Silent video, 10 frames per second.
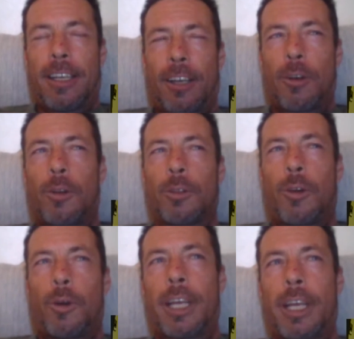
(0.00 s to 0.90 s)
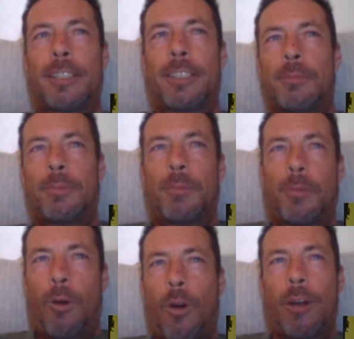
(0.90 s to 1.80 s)
a gold coin,
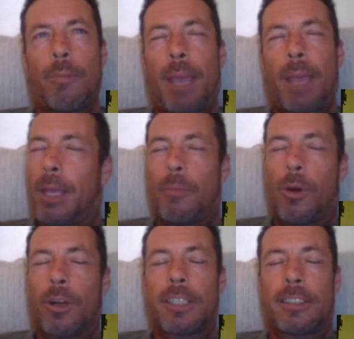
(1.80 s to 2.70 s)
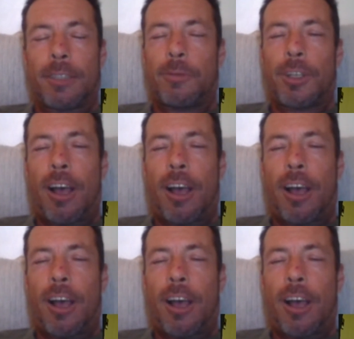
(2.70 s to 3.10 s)
or maybe a Morgan silver